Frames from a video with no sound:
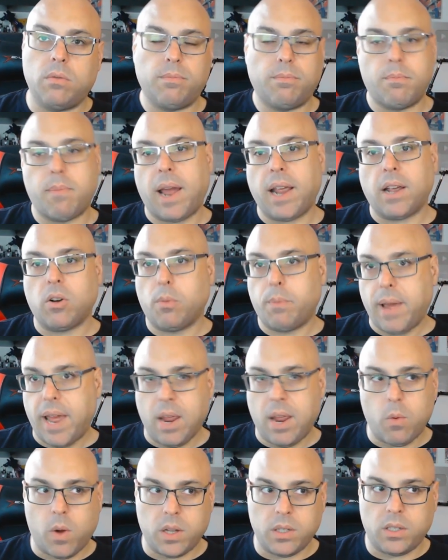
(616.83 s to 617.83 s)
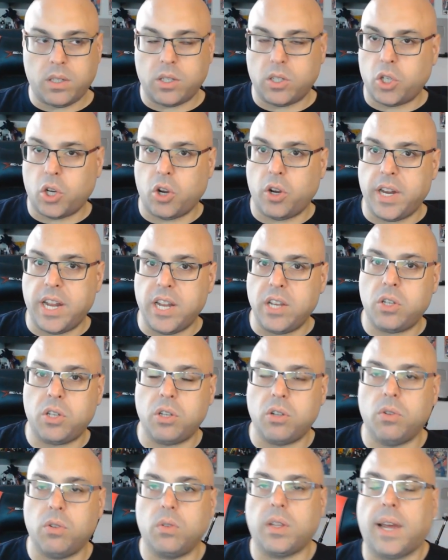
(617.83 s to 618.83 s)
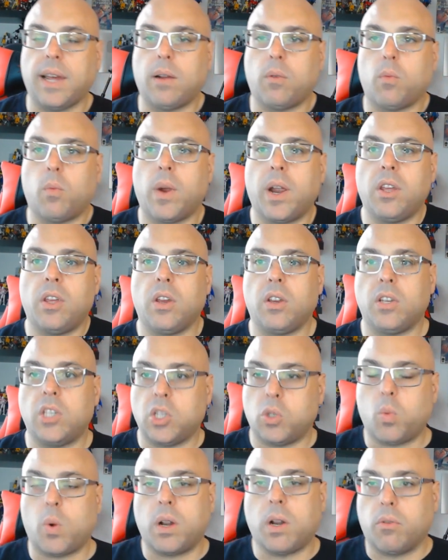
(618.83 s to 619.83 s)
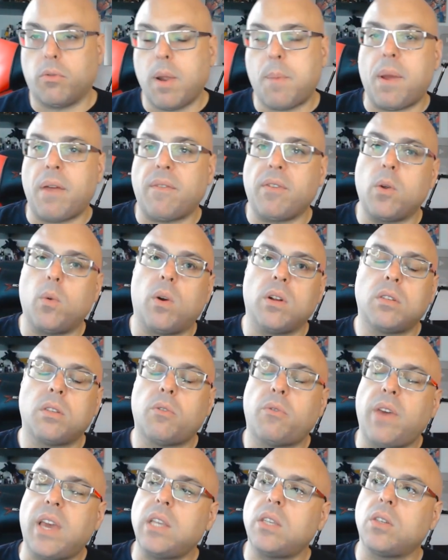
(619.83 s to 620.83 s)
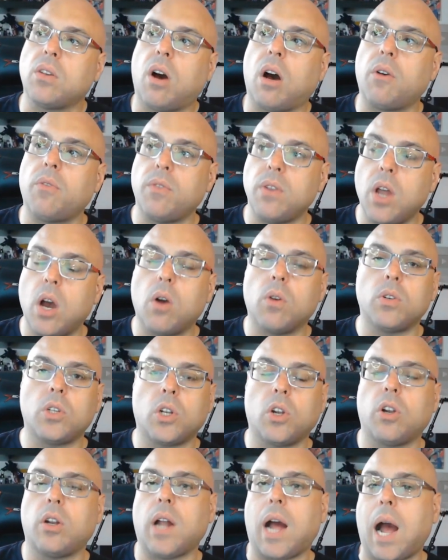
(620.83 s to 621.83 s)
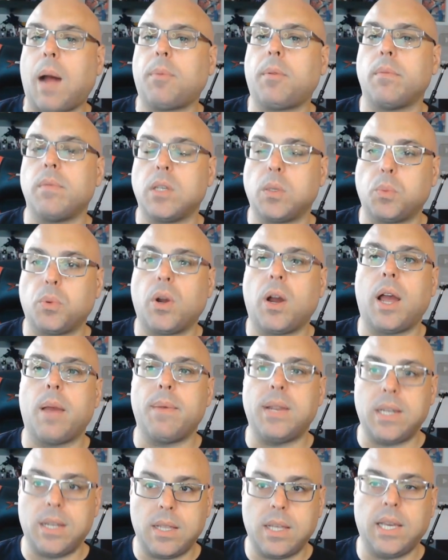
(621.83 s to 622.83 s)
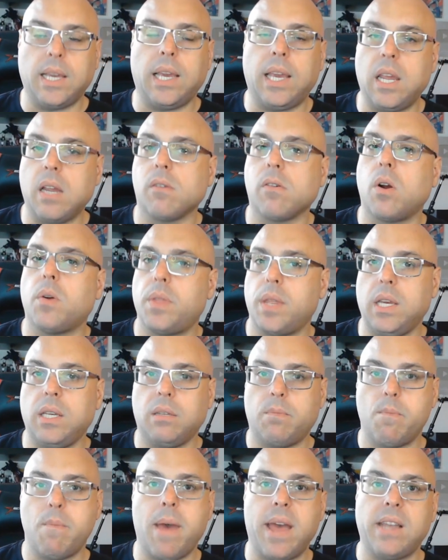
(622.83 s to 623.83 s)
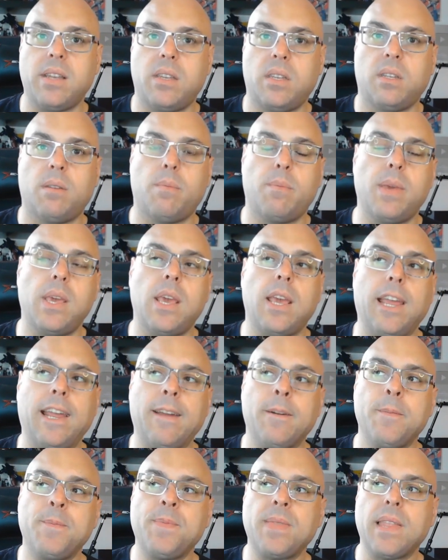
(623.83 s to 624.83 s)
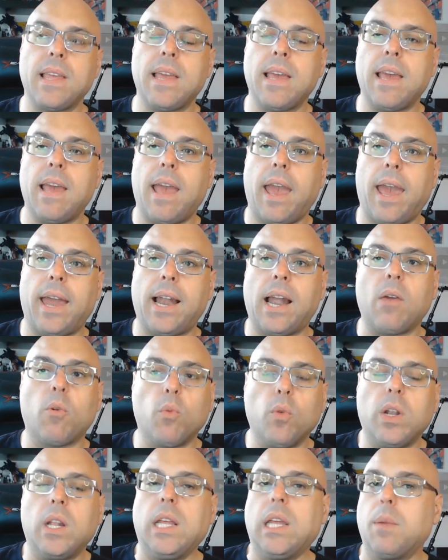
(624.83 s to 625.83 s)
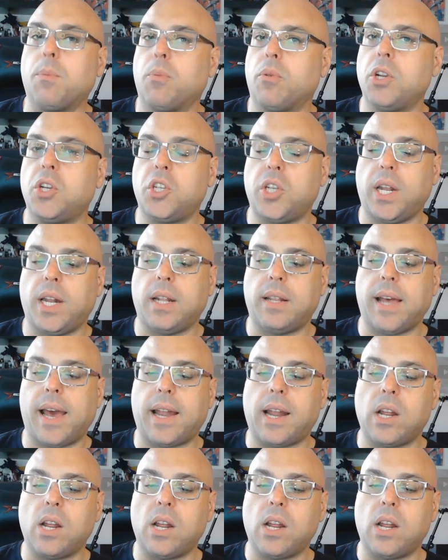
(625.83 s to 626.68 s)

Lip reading: Michael Bay wants to turn into, like where you just want to rip everyone's face off. No, turn Optimus Prime into the hero that he's meant to be. And I really appreciated that.